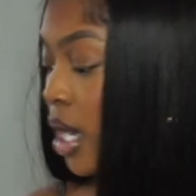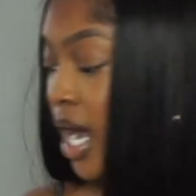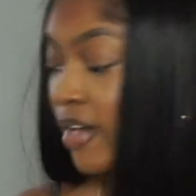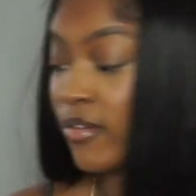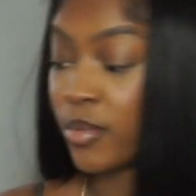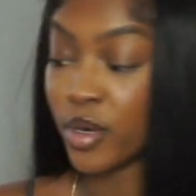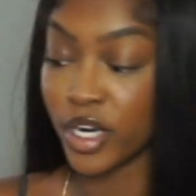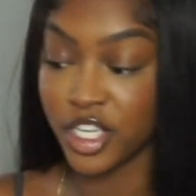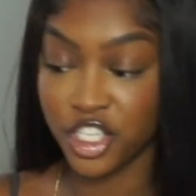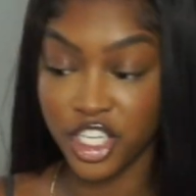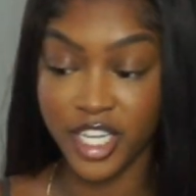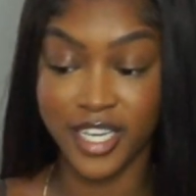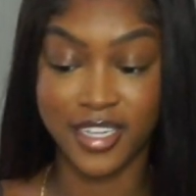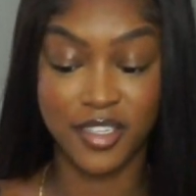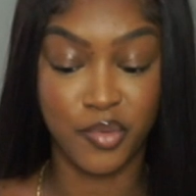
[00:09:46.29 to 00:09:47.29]
I have a pair of
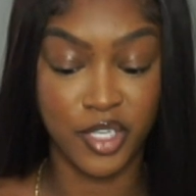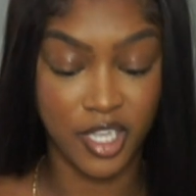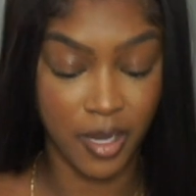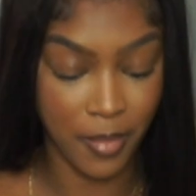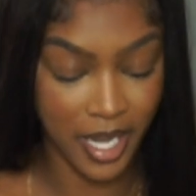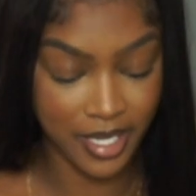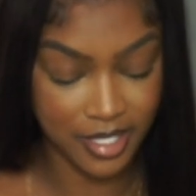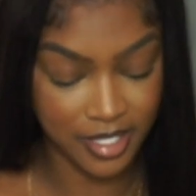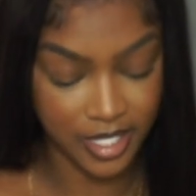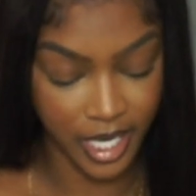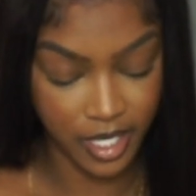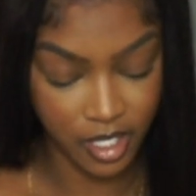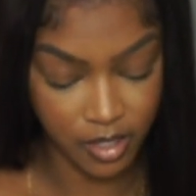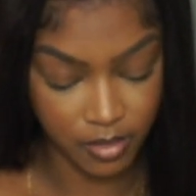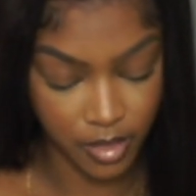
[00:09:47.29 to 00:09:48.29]
jeans, which I'm
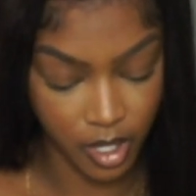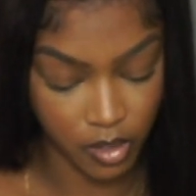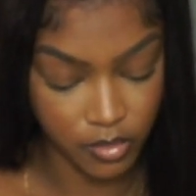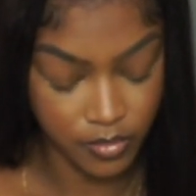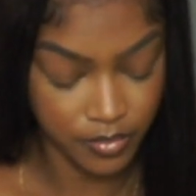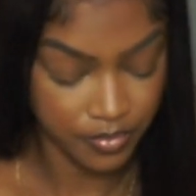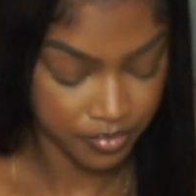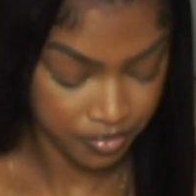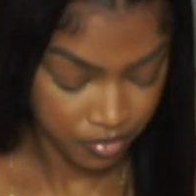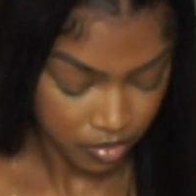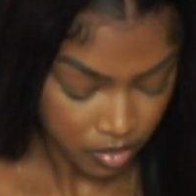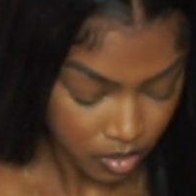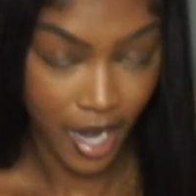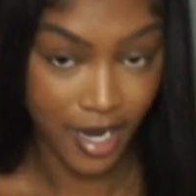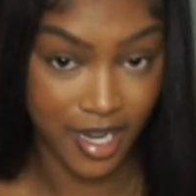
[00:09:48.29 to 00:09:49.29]
excited about.
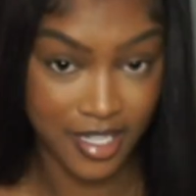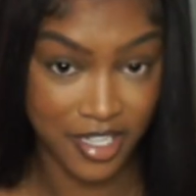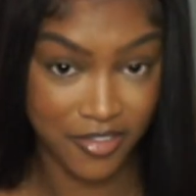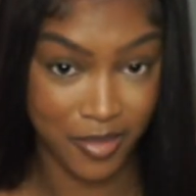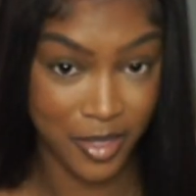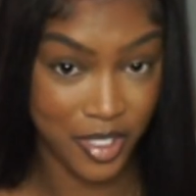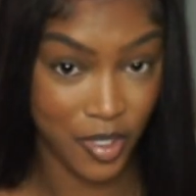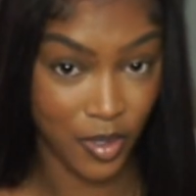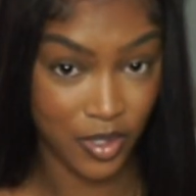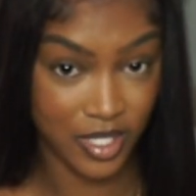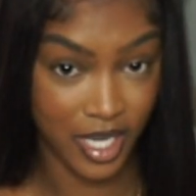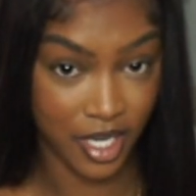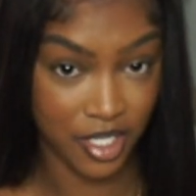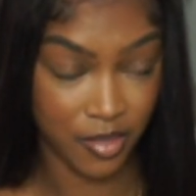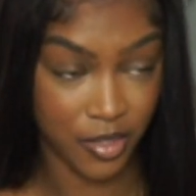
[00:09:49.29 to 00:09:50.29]
I got these from the toe
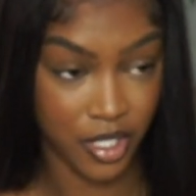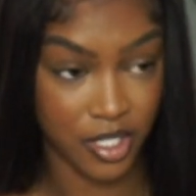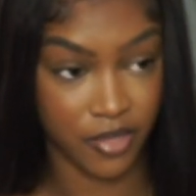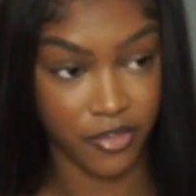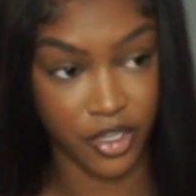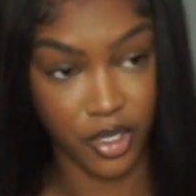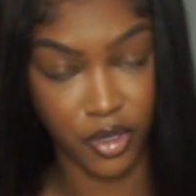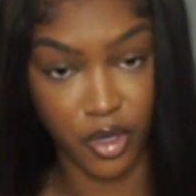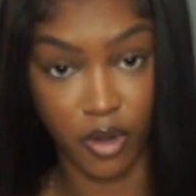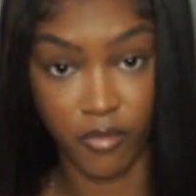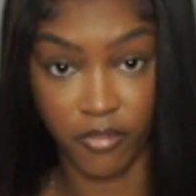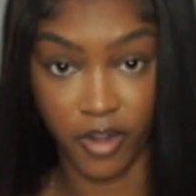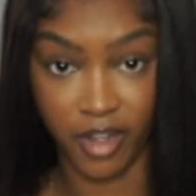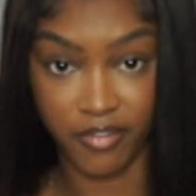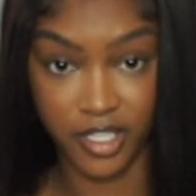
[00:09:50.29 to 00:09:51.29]
section because if you don't know, I'm
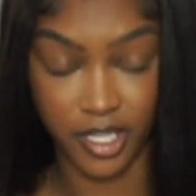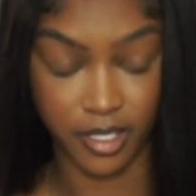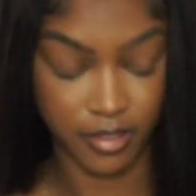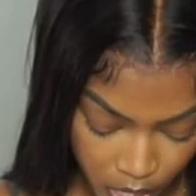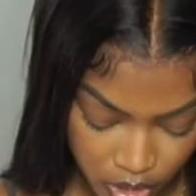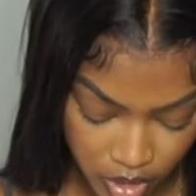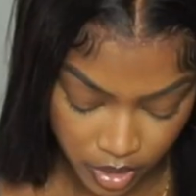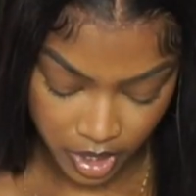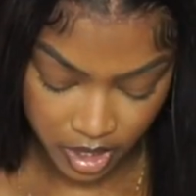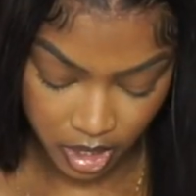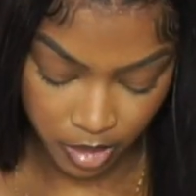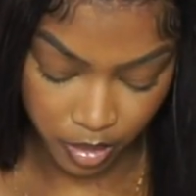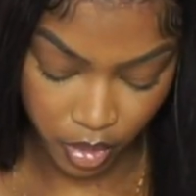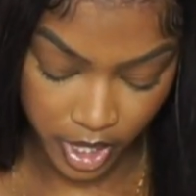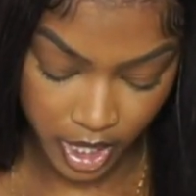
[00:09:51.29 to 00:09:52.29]
5'10". So these are
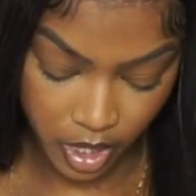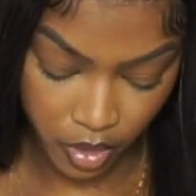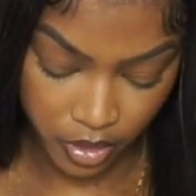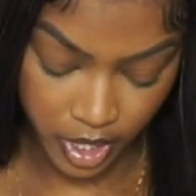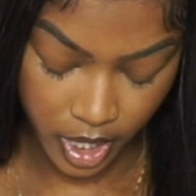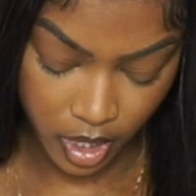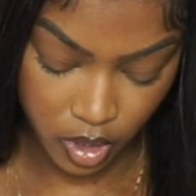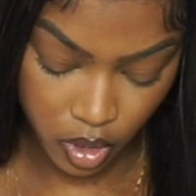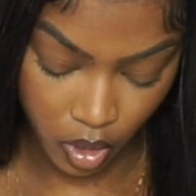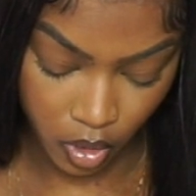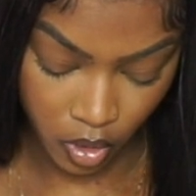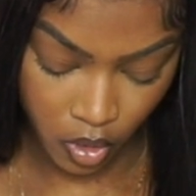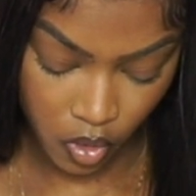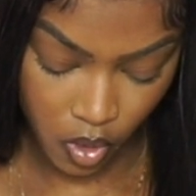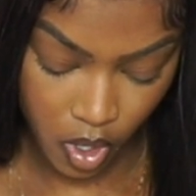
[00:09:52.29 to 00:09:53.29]
the prettylittlething
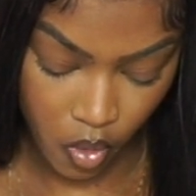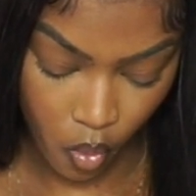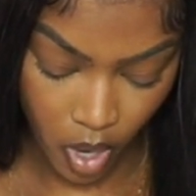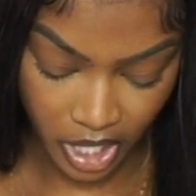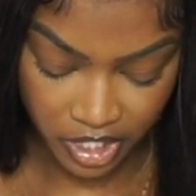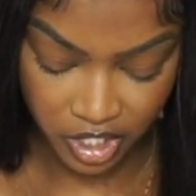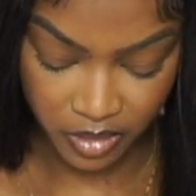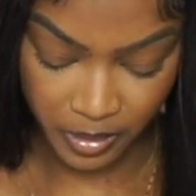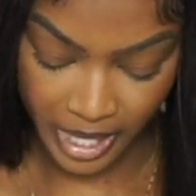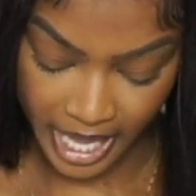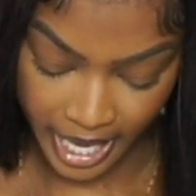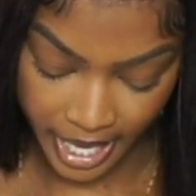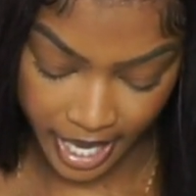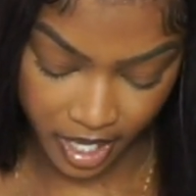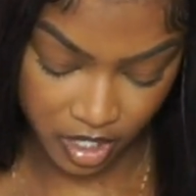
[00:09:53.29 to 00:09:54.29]
toe wash
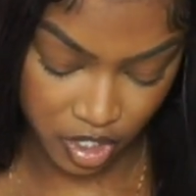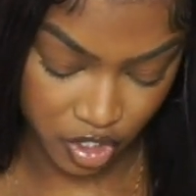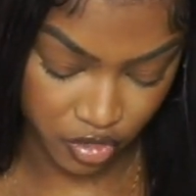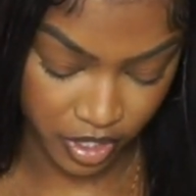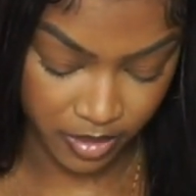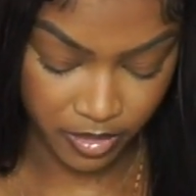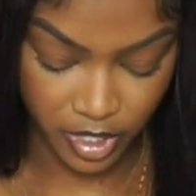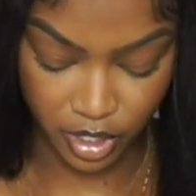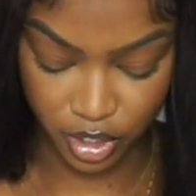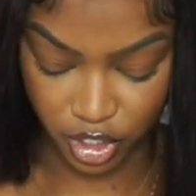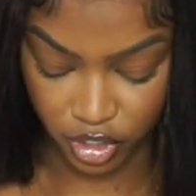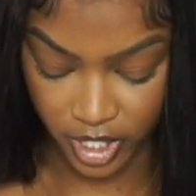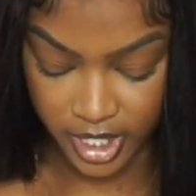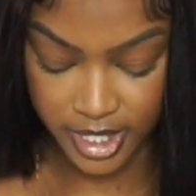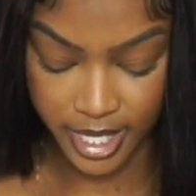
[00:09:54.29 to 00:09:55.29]
black extreme
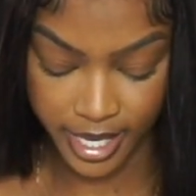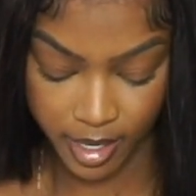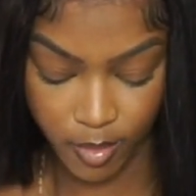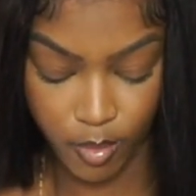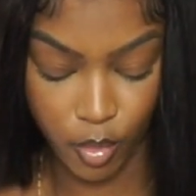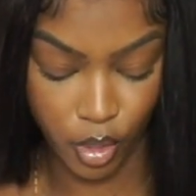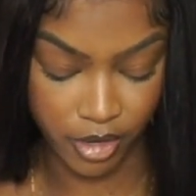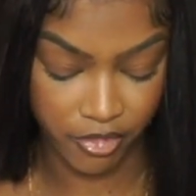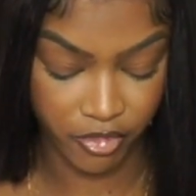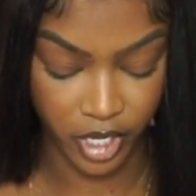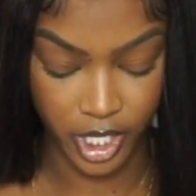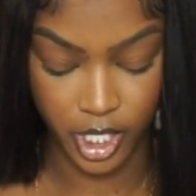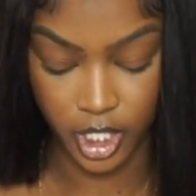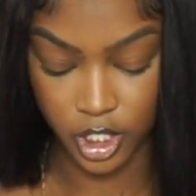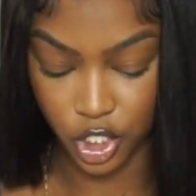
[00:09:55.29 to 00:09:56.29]
distress hem
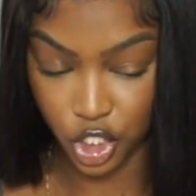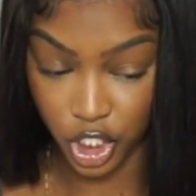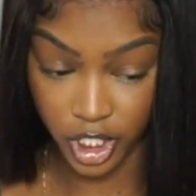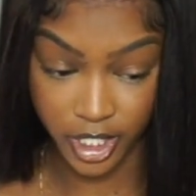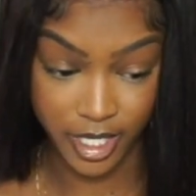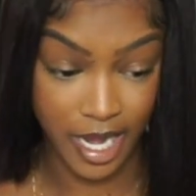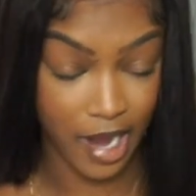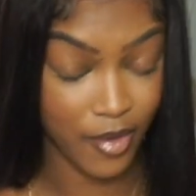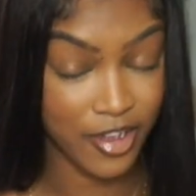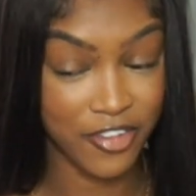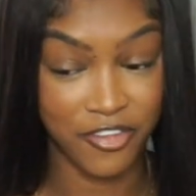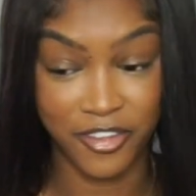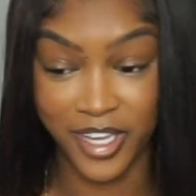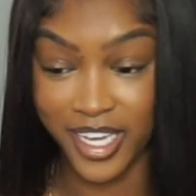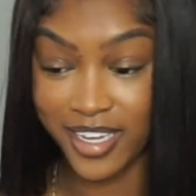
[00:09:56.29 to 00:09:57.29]
boyfriend jean. Now
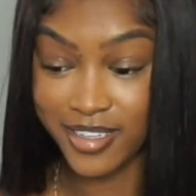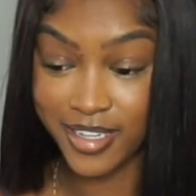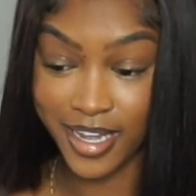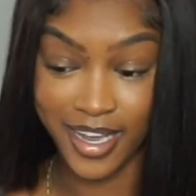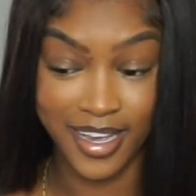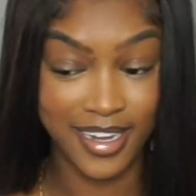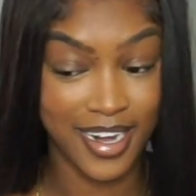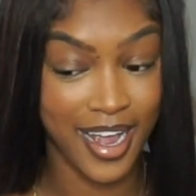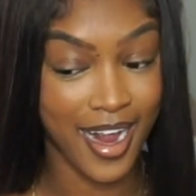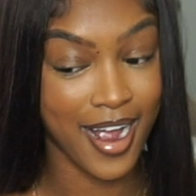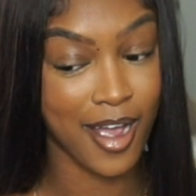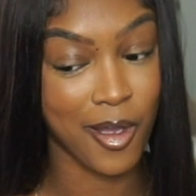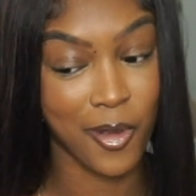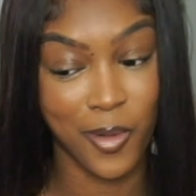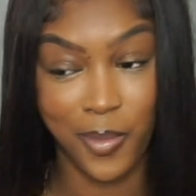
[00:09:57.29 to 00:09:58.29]
if these hit like
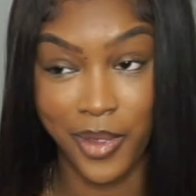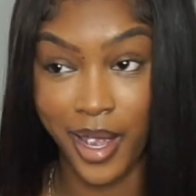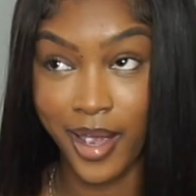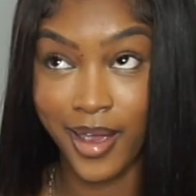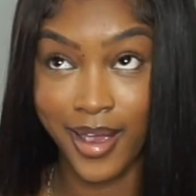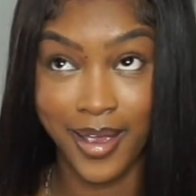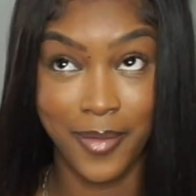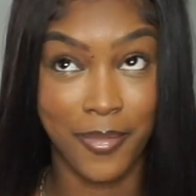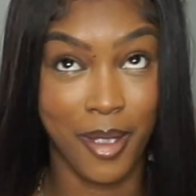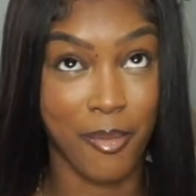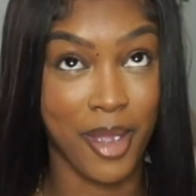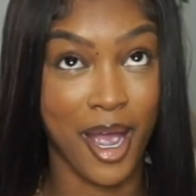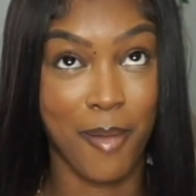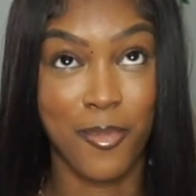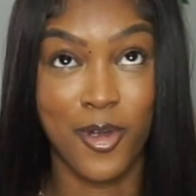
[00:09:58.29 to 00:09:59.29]
I hope they hit,
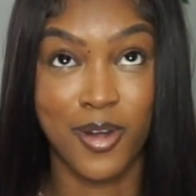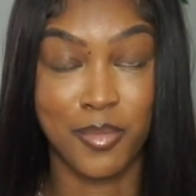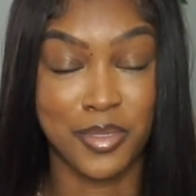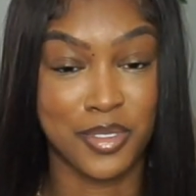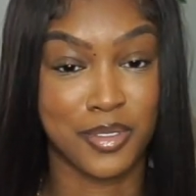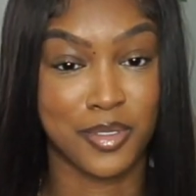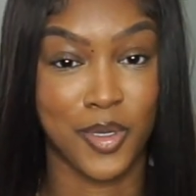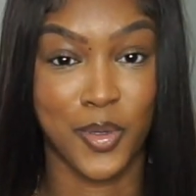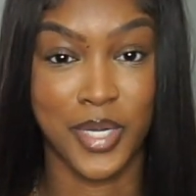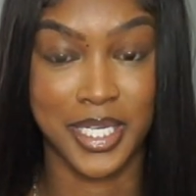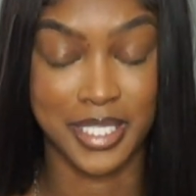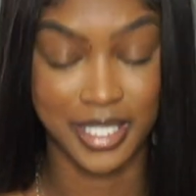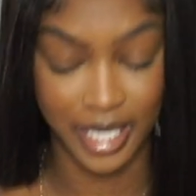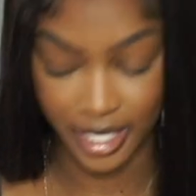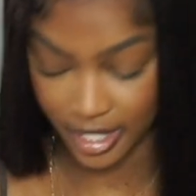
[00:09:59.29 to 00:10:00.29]
baby, I'm gonna be so
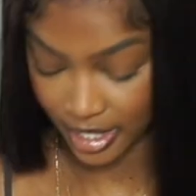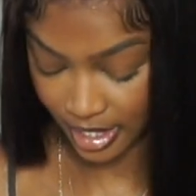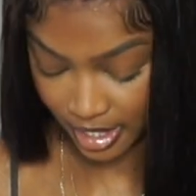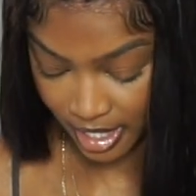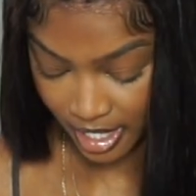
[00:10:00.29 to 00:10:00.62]
excited.